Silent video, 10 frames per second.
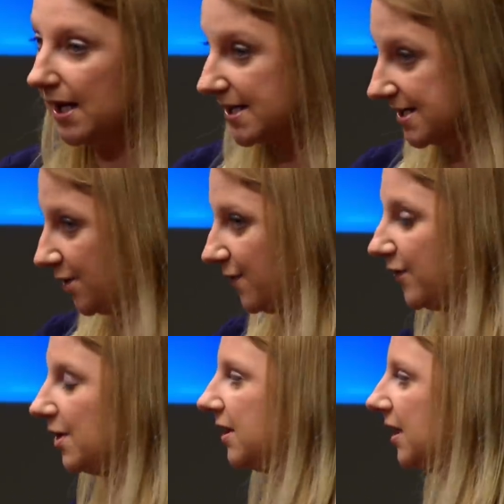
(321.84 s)
Yeah, so
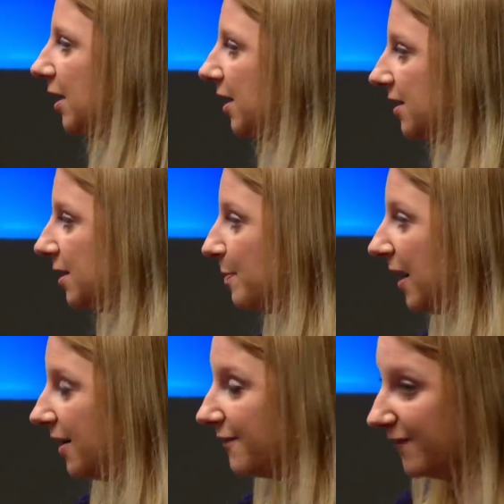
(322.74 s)
we've got the, the
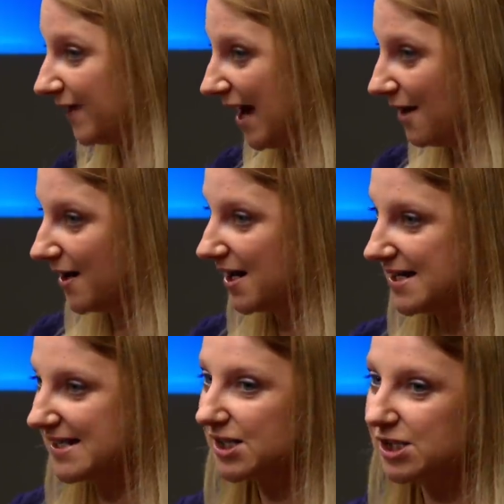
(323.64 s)
bug flour
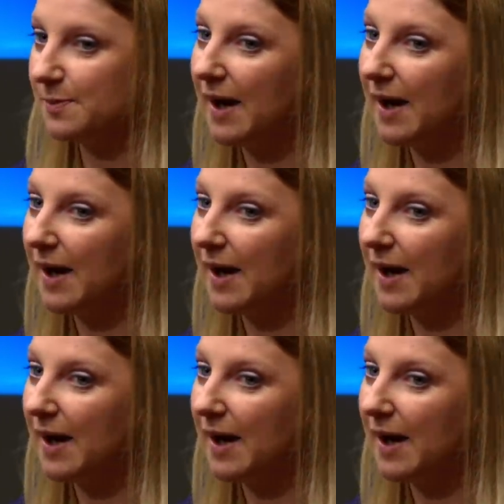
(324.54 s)
is actually